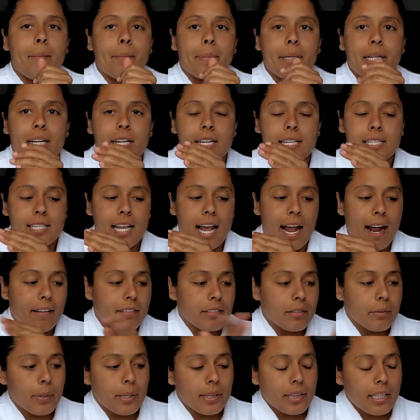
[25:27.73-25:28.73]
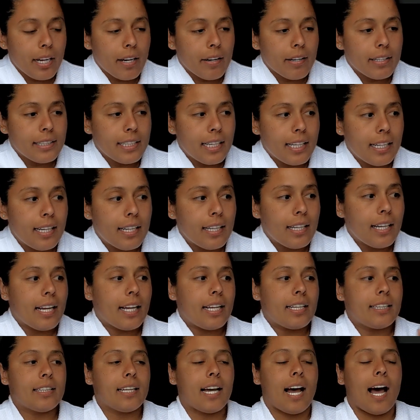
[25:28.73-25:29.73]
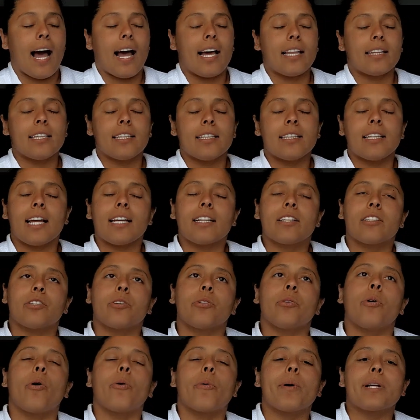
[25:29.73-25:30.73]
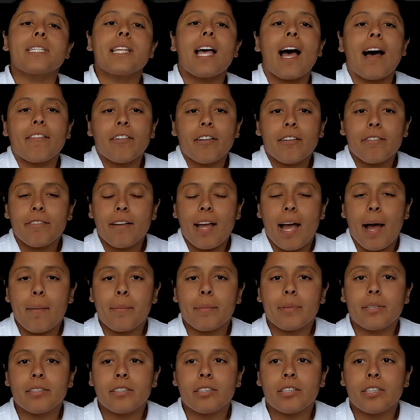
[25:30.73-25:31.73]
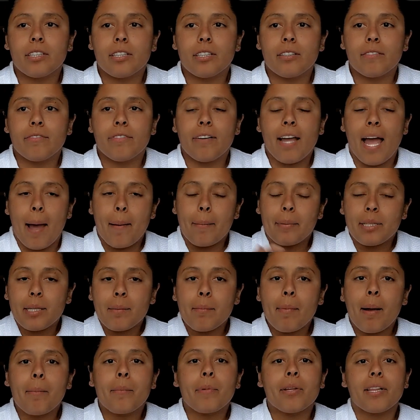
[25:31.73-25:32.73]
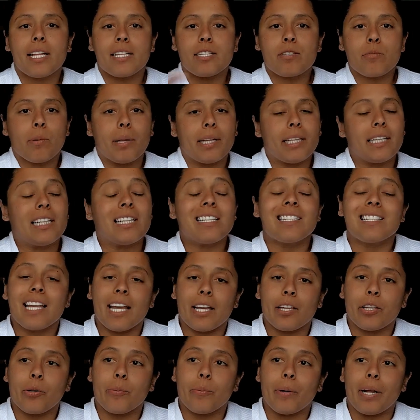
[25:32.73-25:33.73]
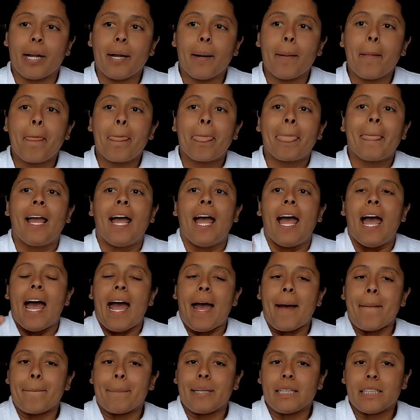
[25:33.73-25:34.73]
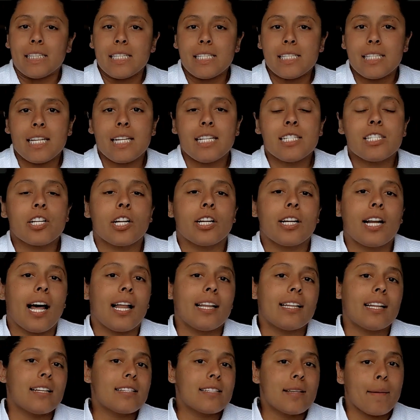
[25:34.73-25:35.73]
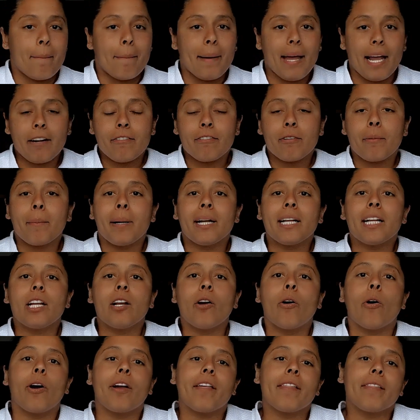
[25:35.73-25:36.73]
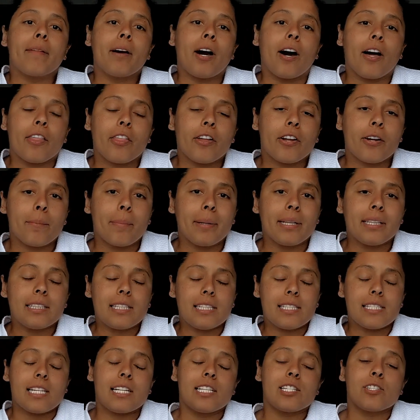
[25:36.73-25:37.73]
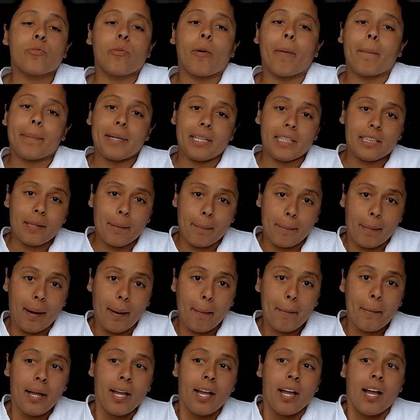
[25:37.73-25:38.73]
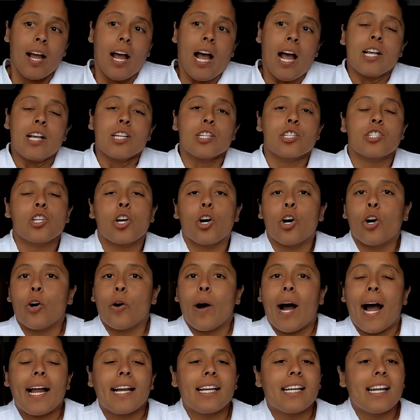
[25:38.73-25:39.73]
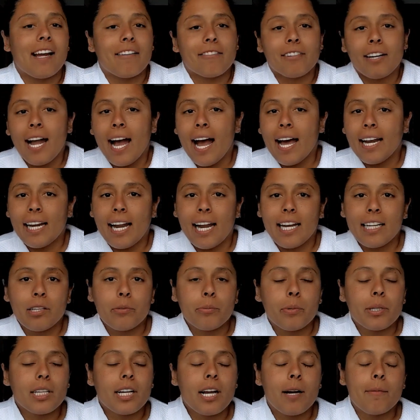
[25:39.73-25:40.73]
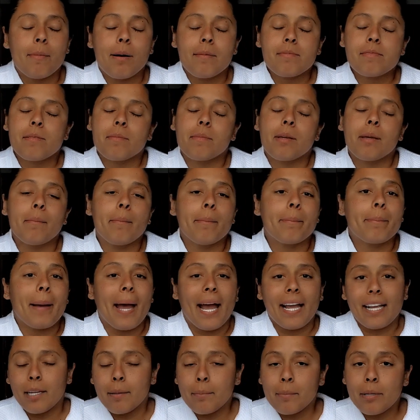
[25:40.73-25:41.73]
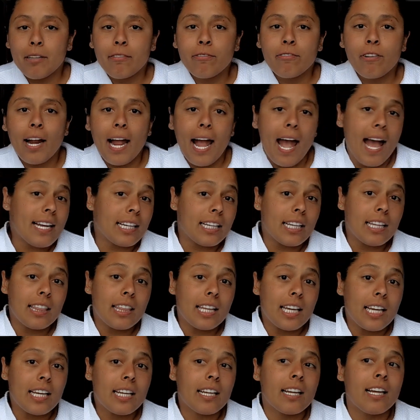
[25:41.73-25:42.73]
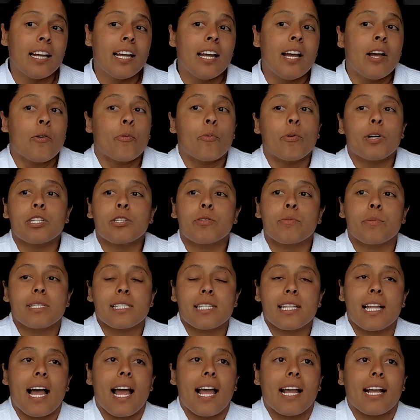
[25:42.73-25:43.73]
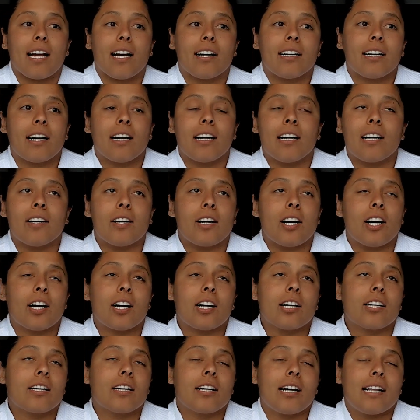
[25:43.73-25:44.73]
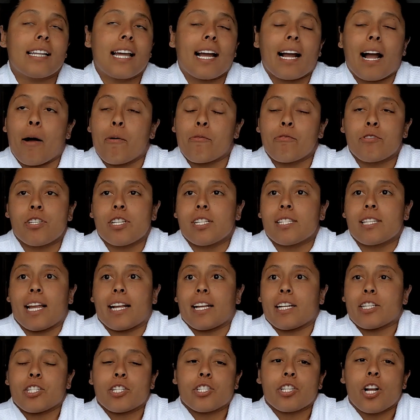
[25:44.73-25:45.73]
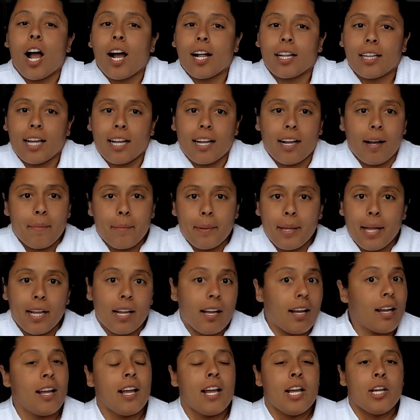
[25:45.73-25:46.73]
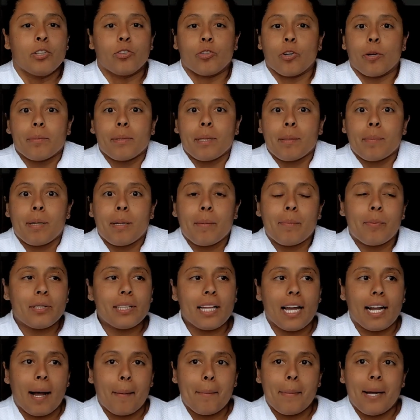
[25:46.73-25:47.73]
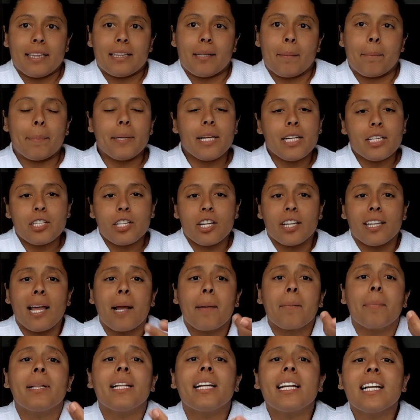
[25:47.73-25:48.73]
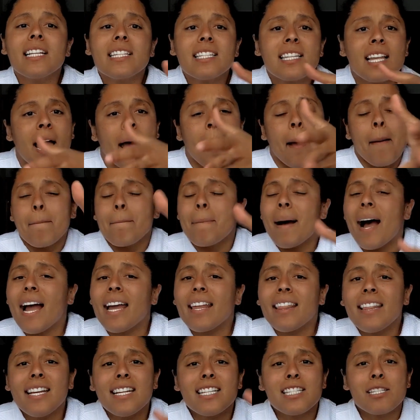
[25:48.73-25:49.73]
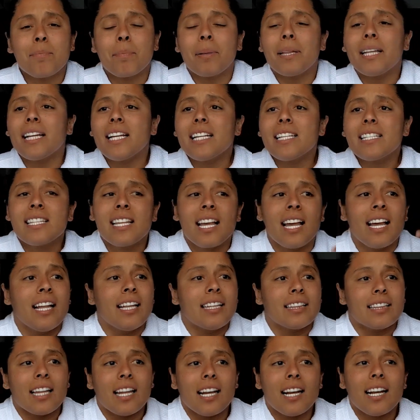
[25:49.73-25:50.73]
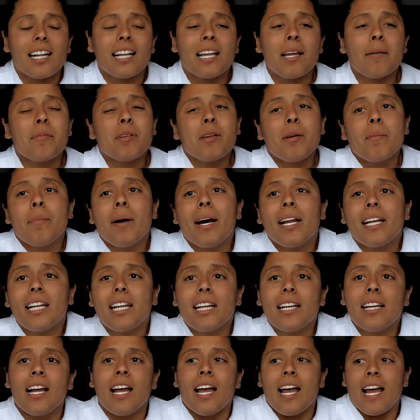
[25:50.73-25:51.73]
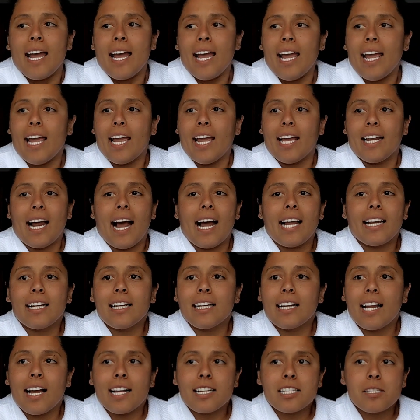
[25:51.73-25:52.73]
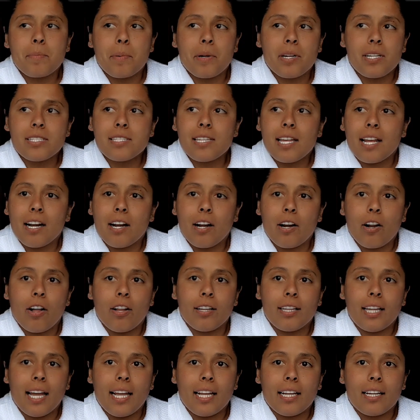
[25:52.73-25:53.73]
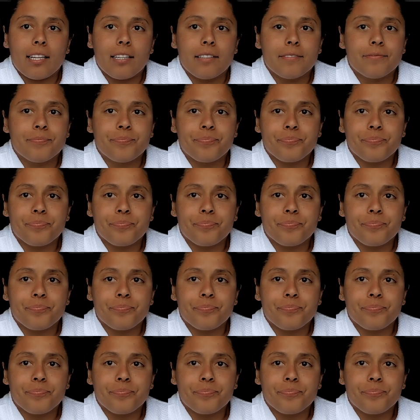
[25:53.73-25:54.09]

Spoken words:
because everyone there in the island, like, you always have a family member that's willing to take you in, and Belizeans are not allowed to beg for money, or other Belizeans will beat them up. So I never had anyone come up to me begging me for anything, which was like I was just like in shock. Like, I'm like, normally people, like, I'm at the beach, they're like, please buy this, please, give me your money, and I did not experience that at all. Like,